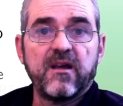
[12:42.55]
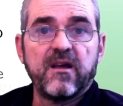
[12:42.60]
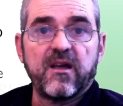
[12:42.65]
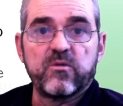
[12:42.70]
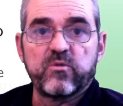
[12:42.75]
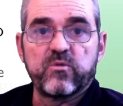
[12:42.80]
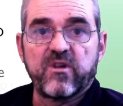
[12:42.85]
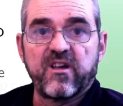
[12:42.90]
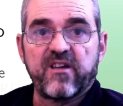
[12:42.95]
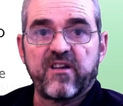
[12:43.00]

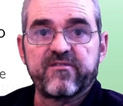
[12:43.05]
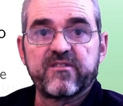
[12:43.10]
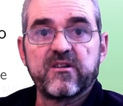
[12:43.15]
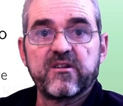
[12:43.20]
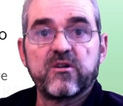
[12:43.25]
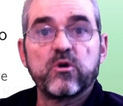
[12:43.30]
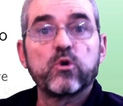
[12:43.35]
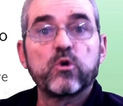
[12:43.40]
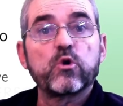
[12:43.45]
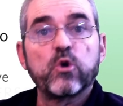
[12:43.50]
and we have
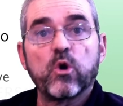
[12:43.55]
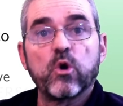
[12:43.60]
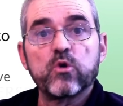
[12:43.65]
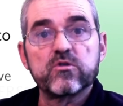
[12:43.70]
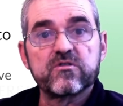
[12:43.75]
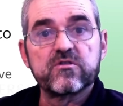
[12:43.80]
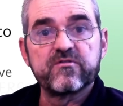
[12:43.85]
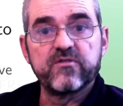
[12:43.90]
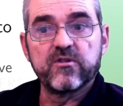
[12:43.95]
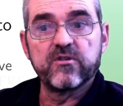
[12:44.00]

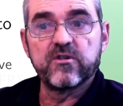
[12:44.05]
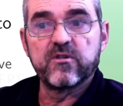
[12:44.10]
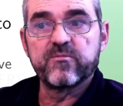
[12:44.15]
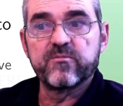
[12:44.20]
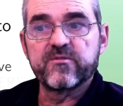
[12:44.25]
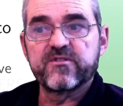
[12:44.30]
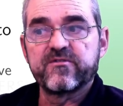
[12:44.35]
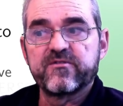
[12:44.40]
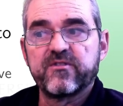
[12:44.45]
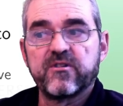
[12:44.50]
closed
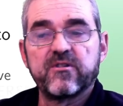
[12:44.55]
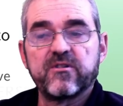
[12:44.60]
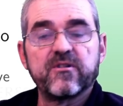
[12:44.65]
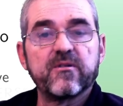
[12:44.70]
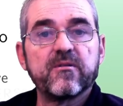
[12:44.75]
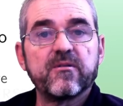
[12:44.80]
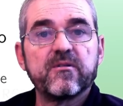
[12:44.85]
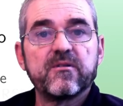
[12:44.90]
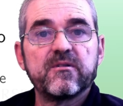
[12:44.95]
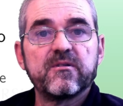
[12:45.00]
forms
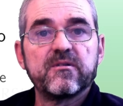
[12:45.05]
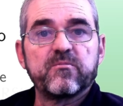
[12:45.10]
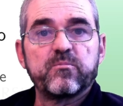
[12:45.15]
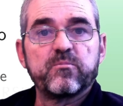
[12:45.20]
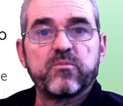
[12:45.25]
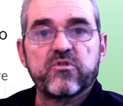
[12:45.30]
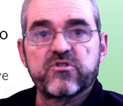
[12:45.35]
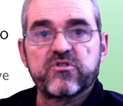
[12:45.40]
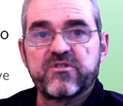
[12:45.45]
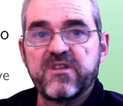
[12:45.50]
for
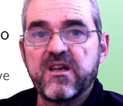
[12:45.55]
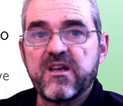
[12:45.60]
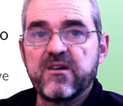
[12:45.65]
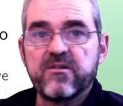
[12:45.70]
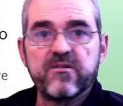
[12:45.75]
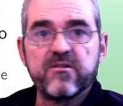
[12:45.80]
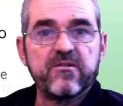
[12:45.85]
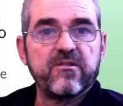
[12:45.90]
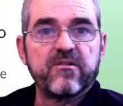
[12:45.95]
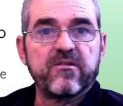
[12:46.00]

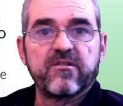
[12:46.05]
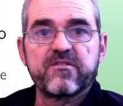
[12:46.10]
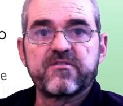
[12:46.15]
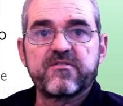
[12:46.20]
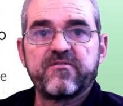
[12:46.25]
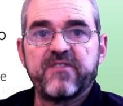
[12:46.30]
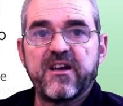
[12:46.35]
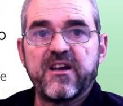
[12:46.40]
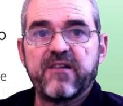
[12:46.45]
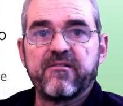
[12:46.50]
posteriors,
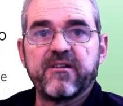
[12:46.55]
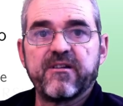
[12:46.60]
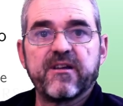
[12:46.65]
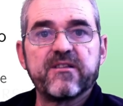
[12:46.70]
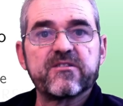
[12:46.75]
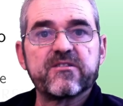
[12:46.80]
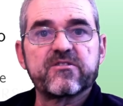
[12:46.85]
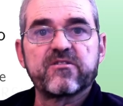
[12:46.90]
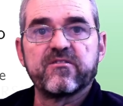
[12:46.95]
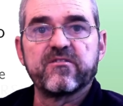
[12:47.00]

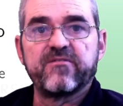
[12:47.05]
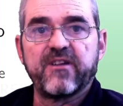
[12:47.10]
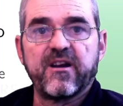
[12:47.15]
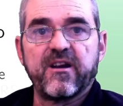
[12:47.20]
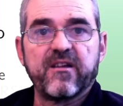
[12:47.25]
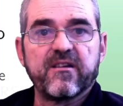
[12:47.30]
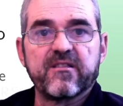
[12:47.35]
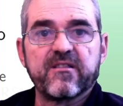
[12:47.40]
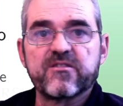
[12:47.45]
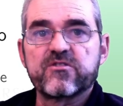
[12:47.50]
variance,
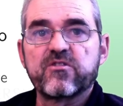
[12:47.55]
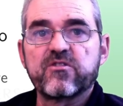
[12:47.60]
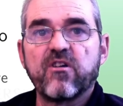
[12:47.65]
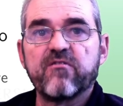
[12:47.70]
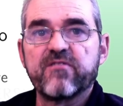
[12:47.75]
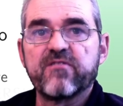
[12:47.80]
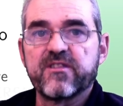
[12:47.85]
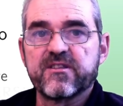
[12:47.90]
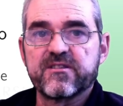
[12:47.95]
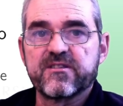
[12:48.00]
covariance,
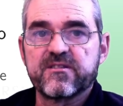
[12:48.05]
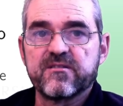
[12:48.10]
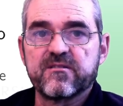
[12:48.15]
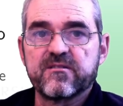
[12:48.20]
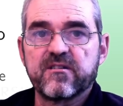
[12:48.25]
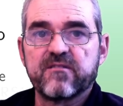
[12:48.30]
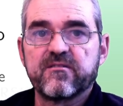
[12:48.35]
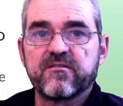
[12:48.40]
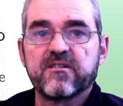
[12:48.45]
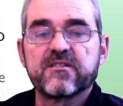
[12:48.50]
confidence
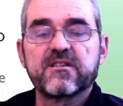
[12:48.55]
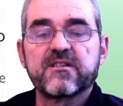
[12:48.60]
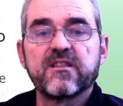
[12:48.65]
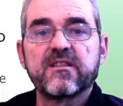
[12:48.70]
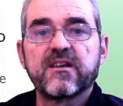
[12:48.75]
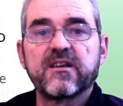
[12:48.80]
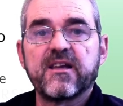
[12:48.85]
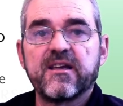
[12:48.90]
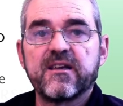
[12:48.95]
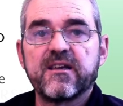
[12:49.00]
intervals and
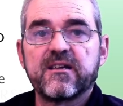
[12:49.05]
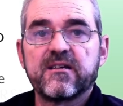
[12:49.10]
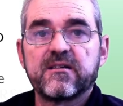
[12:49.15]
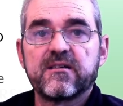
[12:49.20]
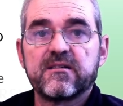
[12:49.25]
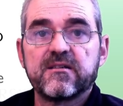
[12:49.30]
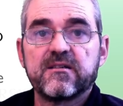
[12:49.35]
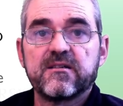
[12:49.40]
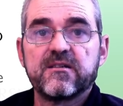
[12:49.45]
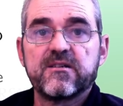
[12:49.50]
the like.
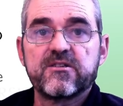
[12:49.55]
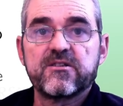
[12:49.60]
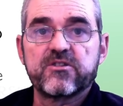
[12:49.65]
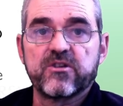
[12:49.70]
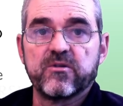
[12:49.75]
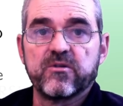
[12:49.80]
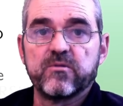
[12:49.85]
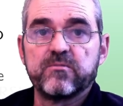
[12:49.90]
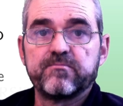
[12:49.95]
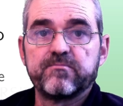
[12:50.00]

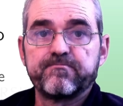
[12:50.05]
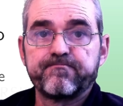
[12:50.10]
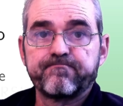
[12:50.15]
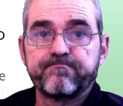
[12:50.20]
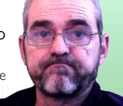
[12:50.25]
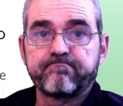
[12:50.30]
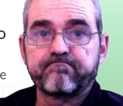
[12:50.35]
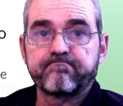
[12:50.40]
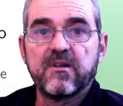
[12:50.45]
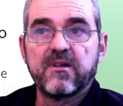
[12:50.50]
So,
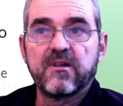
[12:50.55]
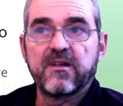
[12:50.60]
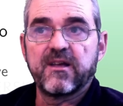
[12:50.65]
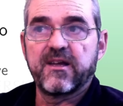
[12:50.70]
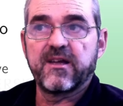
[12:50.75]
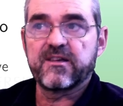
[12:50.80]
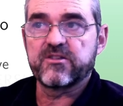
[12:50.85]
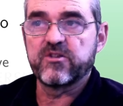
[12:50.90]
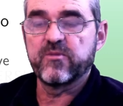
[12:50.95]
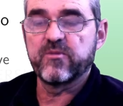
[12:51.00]

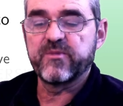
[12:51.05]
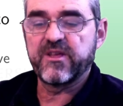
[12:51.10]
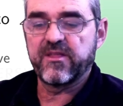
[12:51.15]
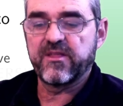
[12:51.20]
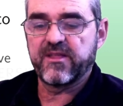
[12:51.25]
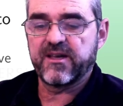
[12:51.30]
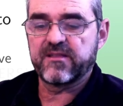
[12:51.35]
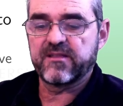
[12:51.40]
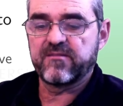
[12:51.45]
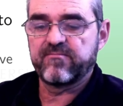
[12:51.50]
assuming
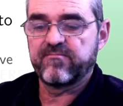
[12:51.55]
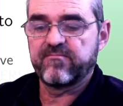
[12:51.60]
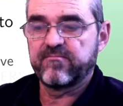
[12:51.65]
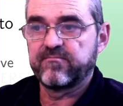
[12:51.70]
that